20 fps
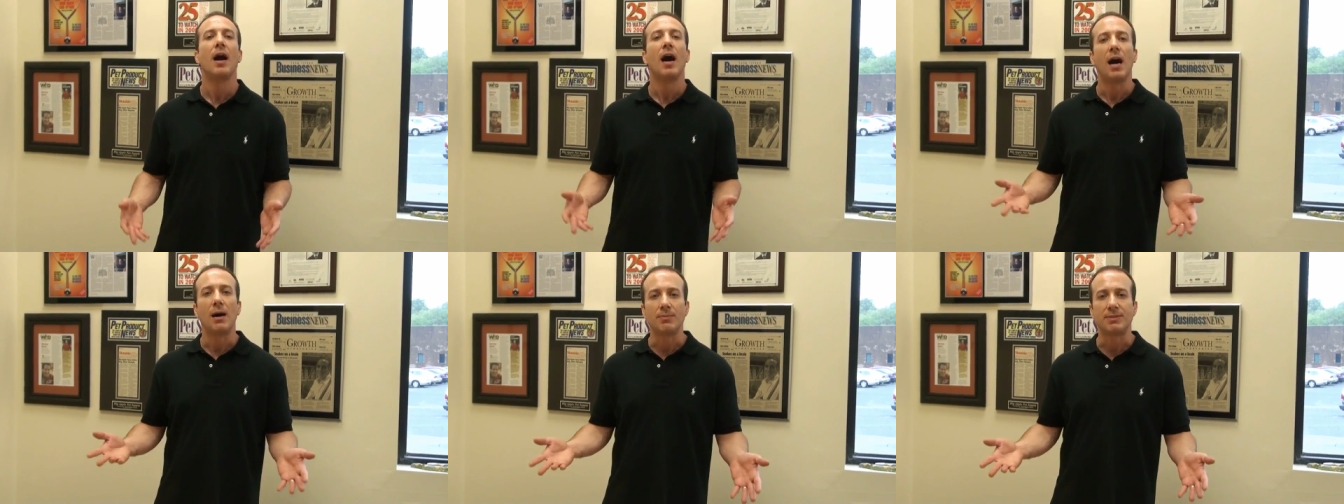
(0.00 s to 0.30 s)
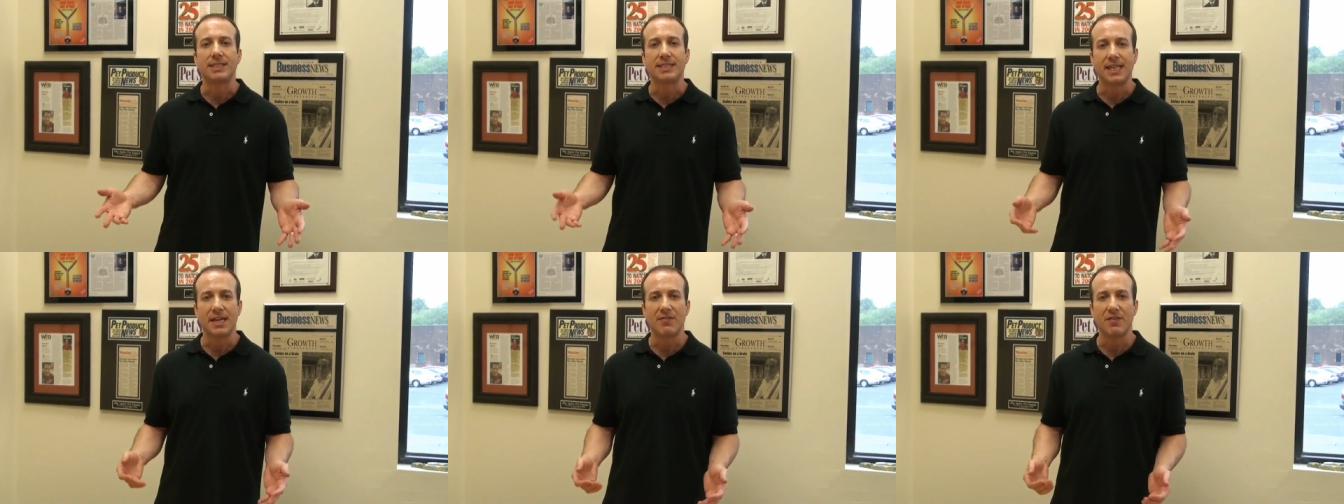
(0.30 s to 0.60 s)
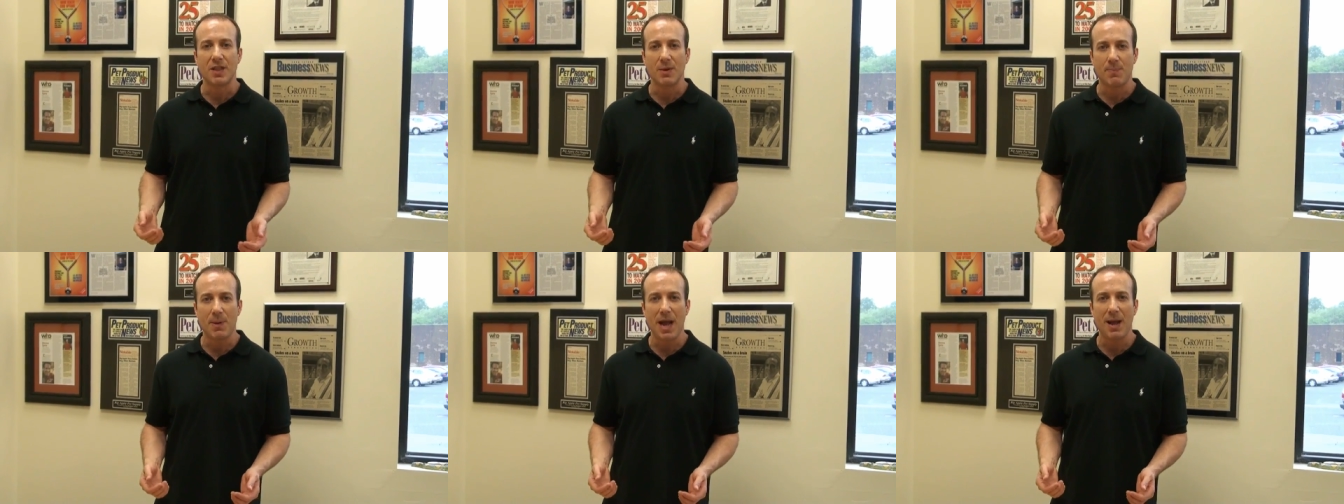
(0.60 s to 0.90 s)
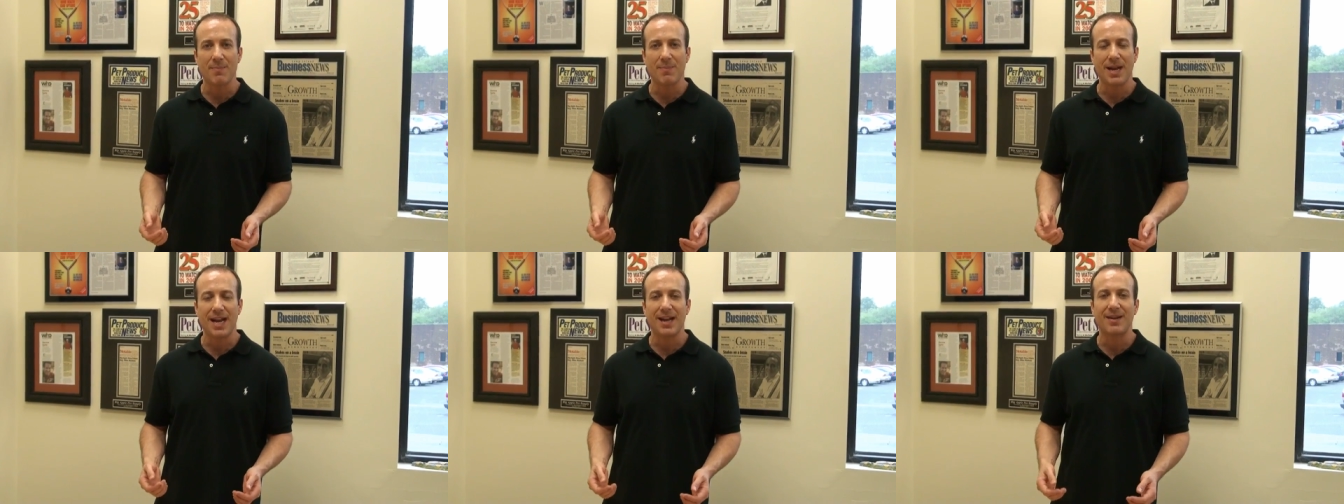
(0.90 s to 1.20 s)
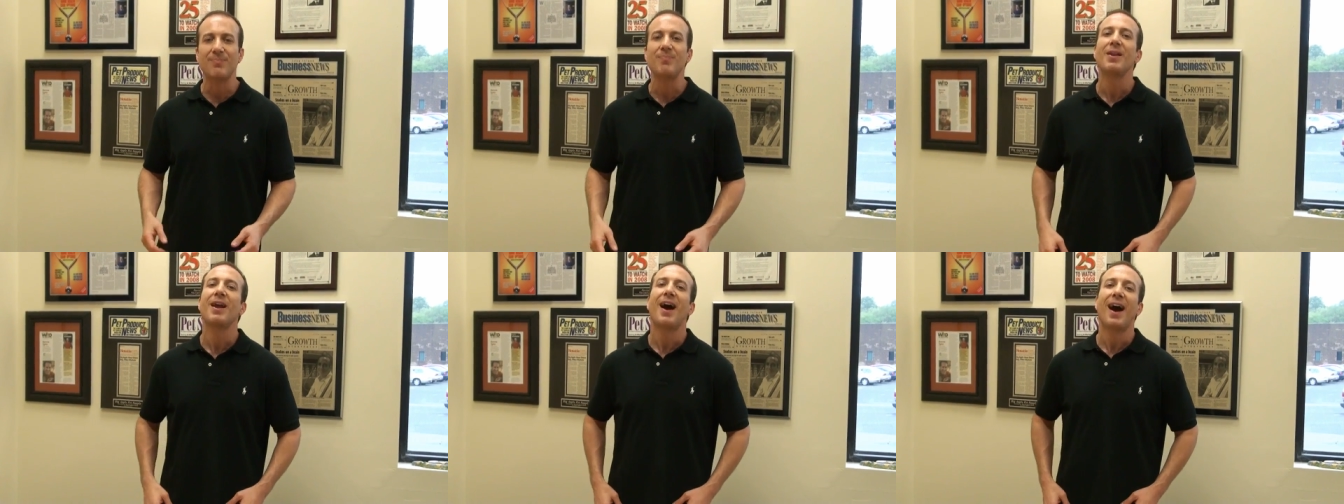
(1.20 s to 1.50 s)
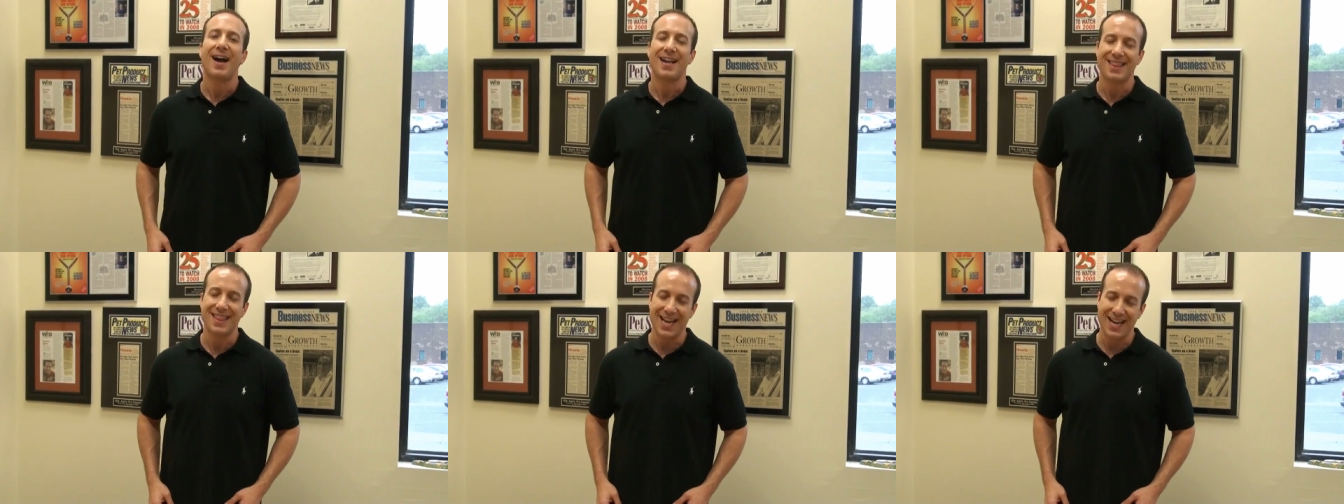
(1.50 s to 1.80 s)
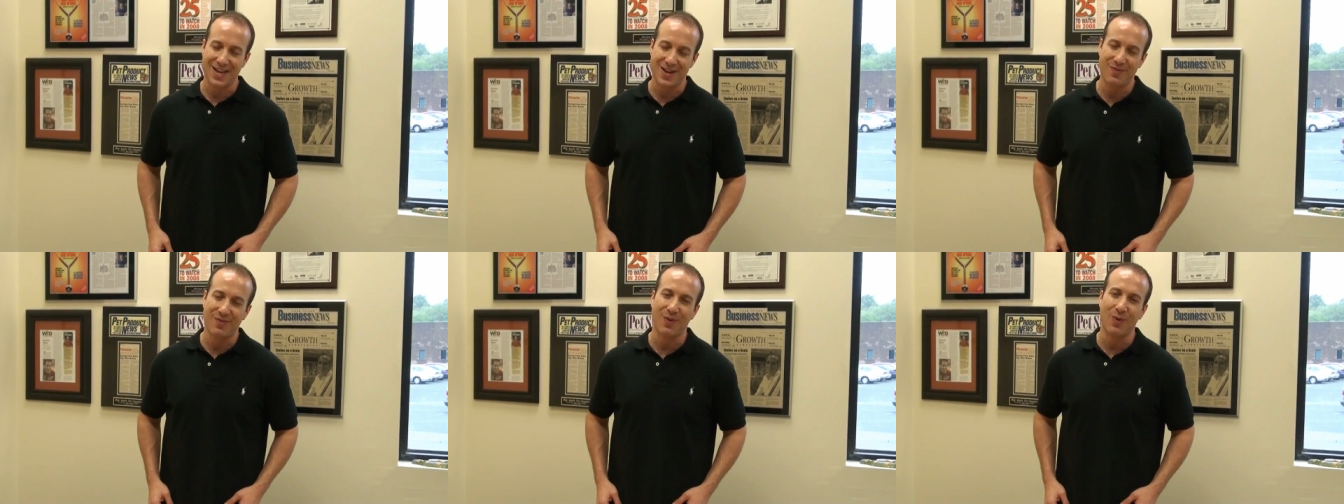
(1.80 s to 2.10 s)
I'm Stephen the Pet Man. I
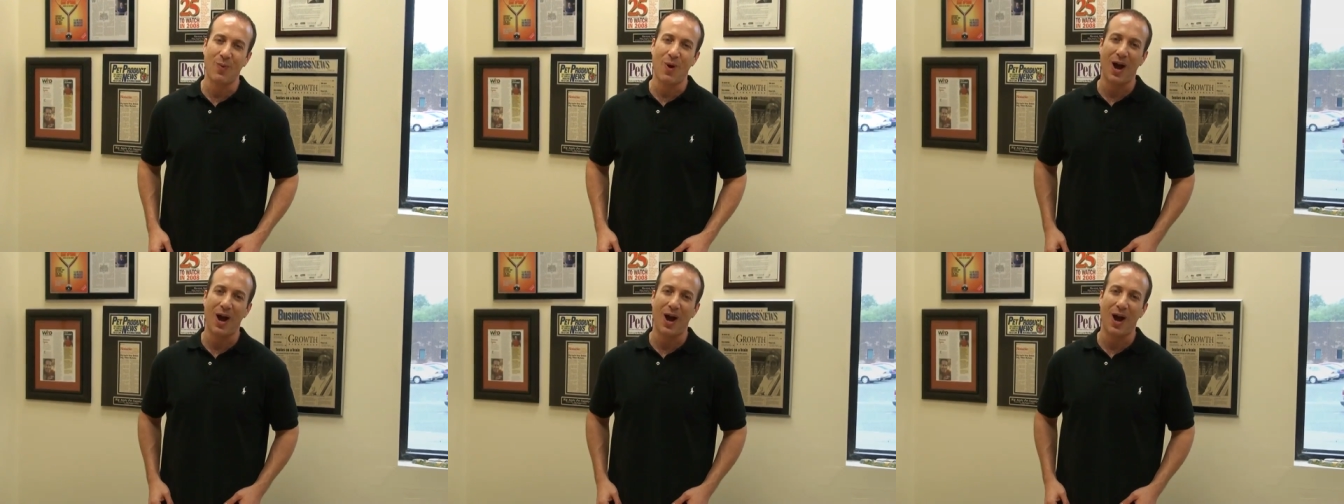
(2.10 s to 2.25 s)
thank you for